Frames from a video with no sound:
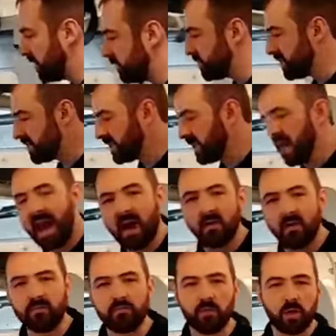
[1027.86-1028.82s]
does it
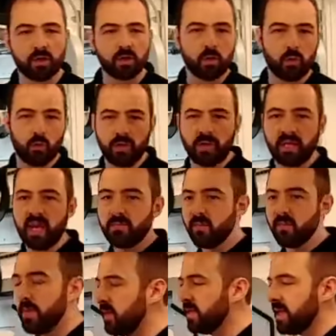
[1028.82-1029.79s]
have flood coolant
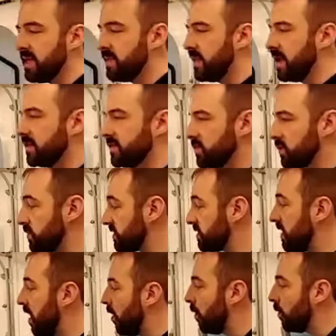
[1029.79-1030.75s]
capability? And the answer
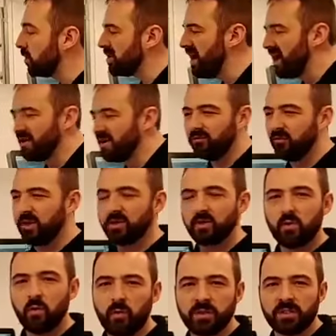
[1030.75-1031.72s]
is no. We're not a
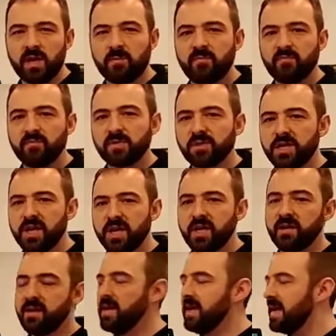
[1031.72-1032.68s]
flood coolant type of
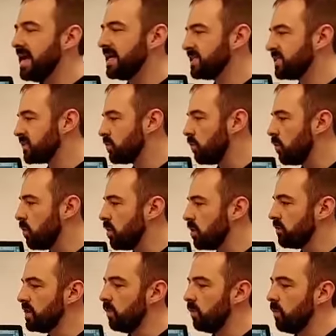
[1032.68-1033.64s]
machine. It doesn't
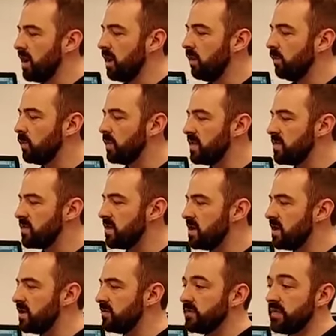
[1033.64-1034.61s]
work real well with
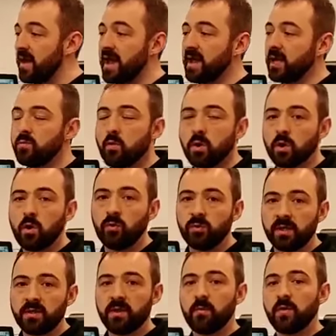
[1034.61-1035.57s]
the vacuum work
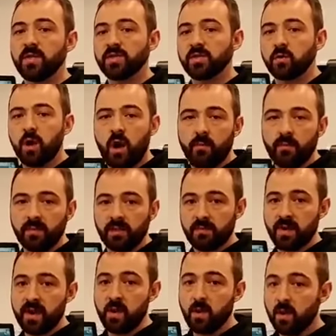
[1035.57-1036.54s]
holding that we so
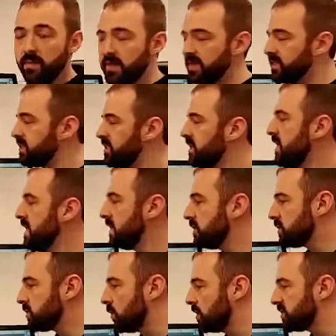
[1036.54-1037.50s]
commonly pair on this.
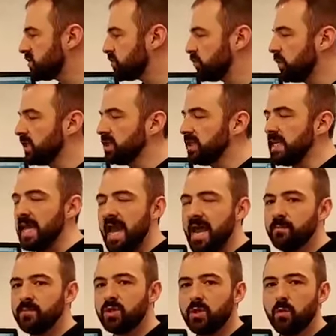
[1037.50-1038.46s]
So we're a strictly
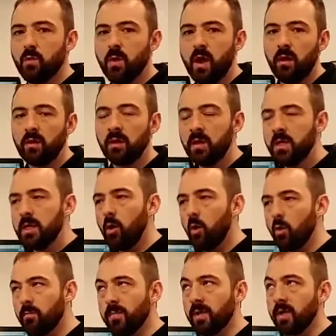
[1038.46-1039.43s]

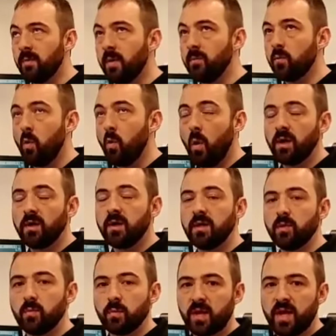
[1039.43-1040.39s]
MQL, or minimum
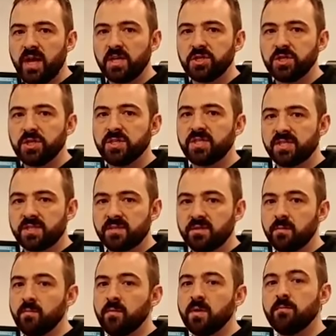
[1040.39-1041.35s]
quantity lubrication
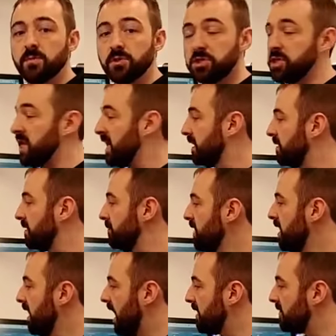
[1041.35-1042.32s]
system machine.
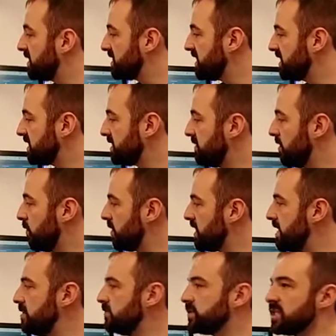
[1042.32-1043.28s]
And the system that
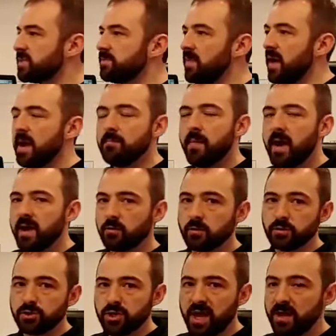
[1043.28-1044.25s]
we use is by
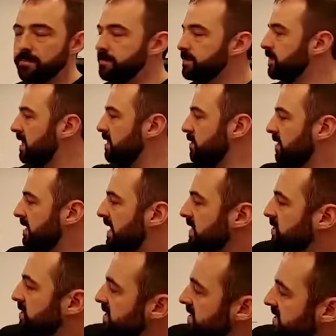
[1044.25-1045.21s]
microjet. And you can
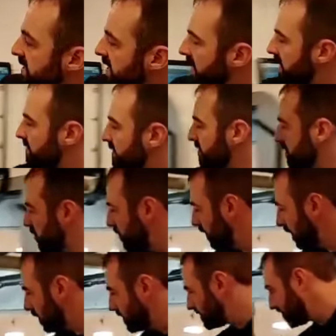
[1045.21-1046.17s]
actually see, it's a
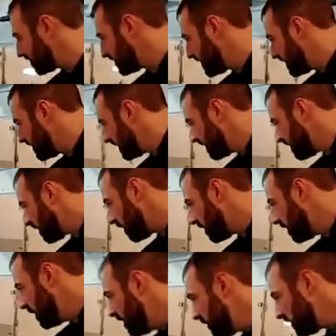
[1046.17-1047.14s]
little bit hard to see
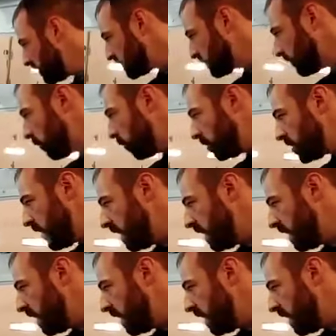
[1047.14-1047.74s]
here, but there's 4